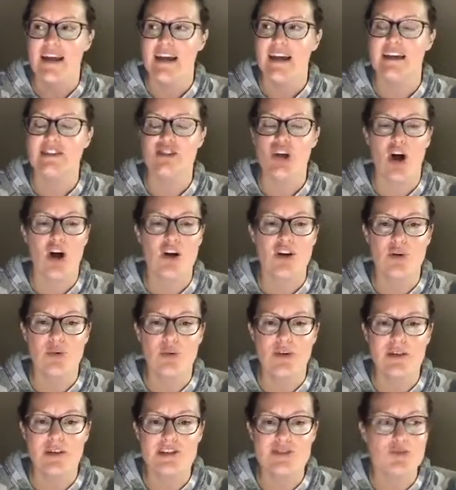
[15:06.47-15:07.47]
It's hard to
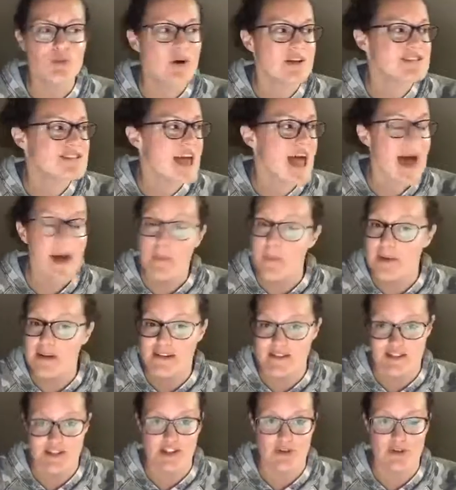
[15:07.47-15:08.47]
realize what's
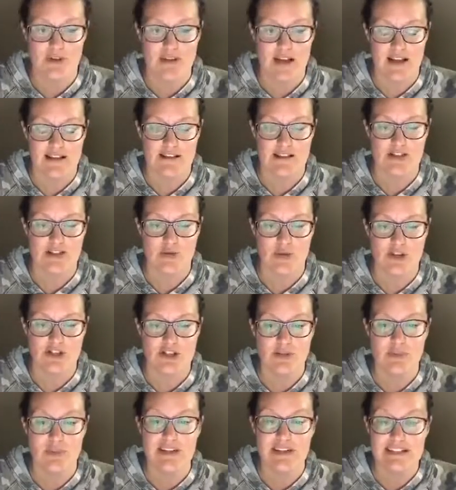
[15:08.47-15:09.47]
happening to you in that
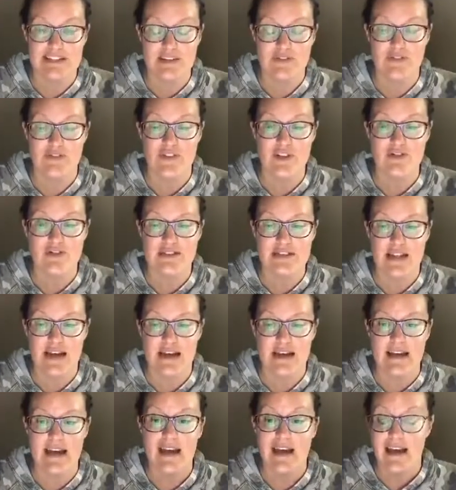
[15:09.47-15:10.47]
situation because it feels
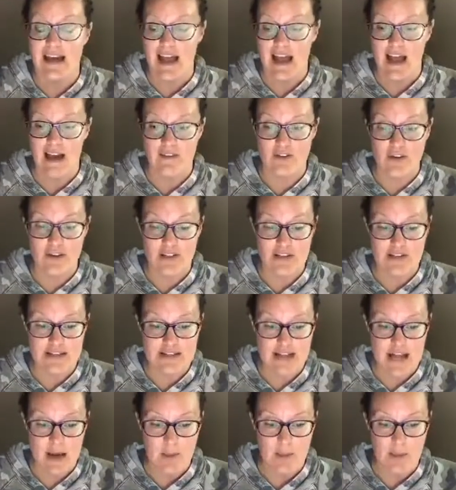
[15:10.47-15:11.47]
like everything
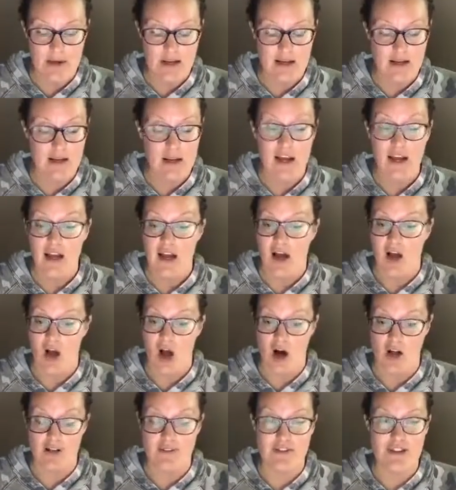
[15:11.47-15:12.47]
is happening.
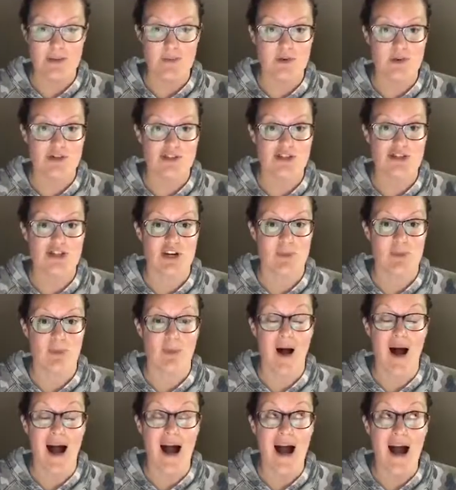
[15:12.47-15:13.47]
All of the emotions are
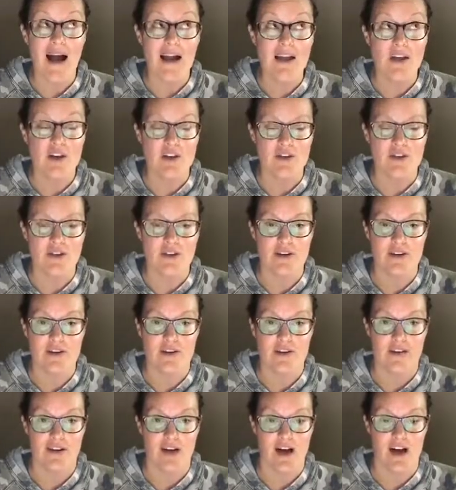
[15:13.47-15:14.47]
piled
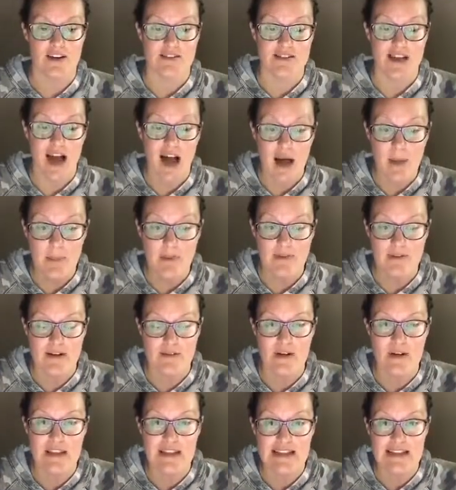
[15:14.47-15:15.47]
on top of
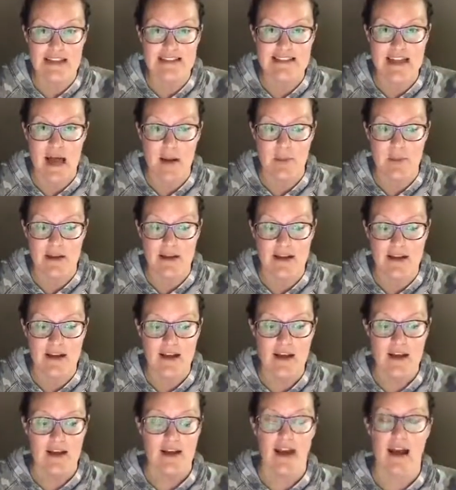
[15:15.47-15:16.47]
everything that's happening.
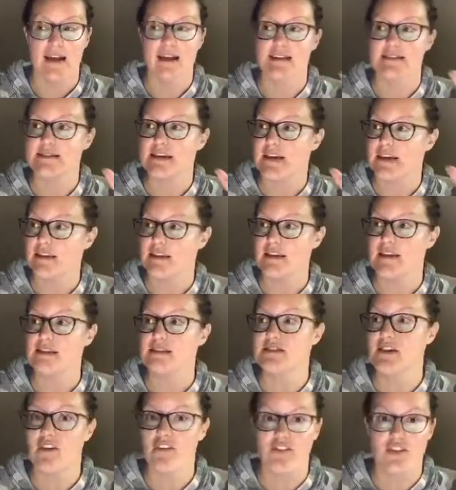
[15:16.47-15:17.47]
And it's like,
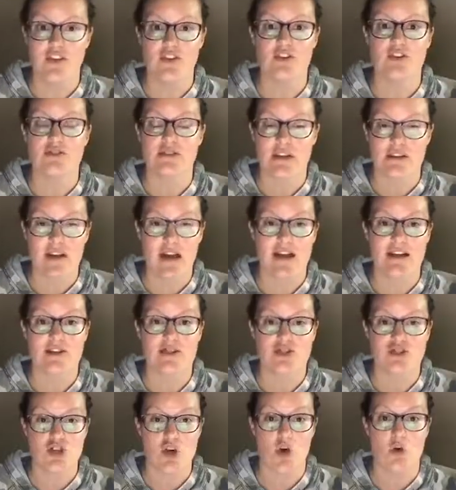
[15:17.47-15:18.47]
this feels like
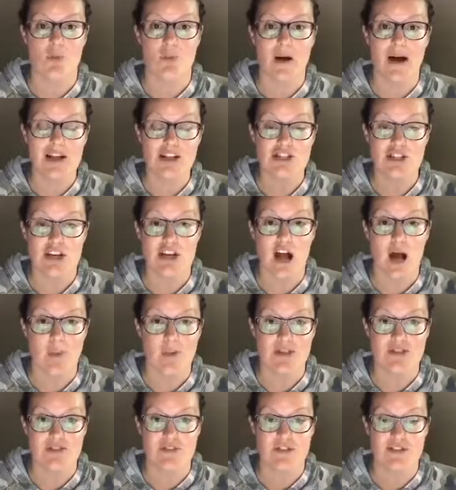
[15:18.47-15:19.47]
so much. It
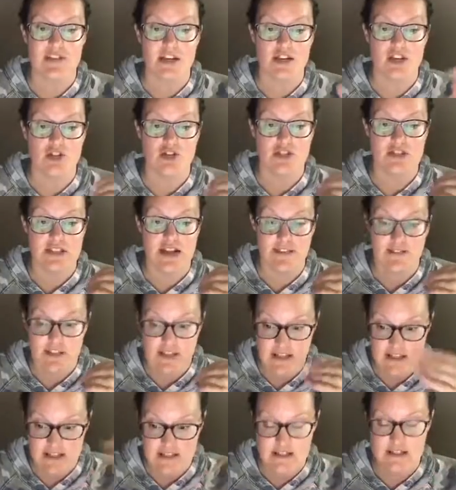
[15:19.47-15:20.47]
almost feels like you just have
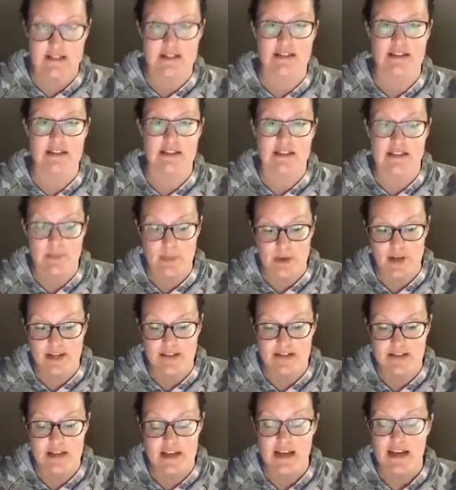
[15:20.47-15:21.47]
to exist in this
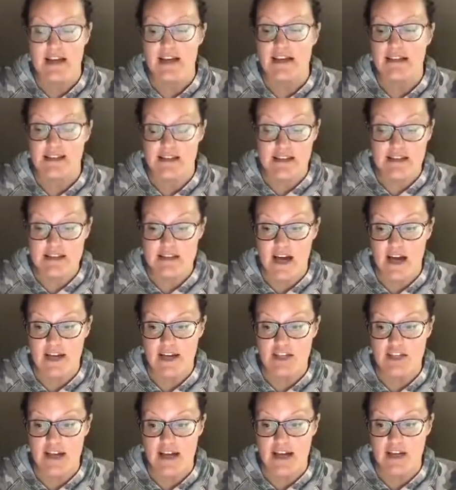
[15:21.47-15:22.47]
place the
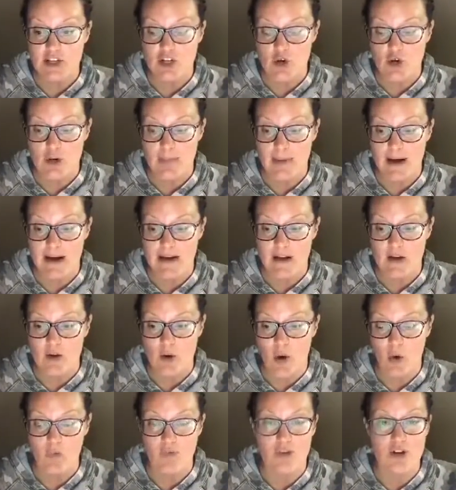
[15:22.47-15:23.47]
entire day, go to bed, and
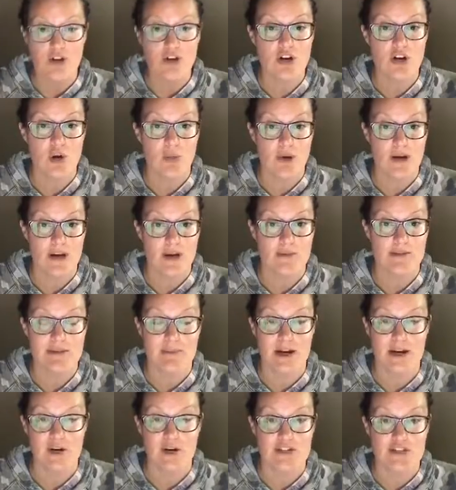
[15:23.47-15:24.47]
hopefully you're going to wake up
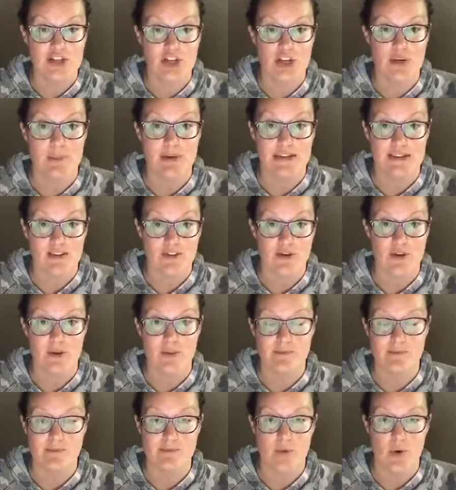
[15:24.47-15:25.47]
tomorrow and it's going to be
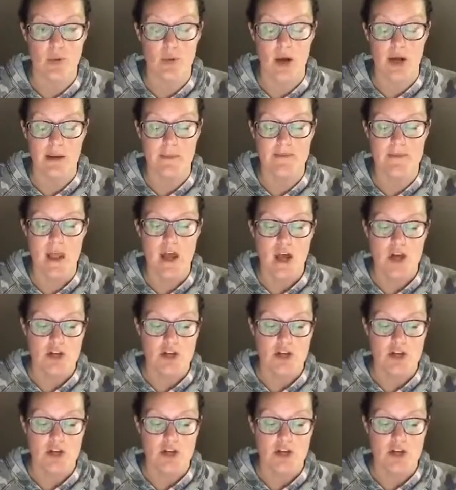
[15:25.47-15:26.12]
different, right?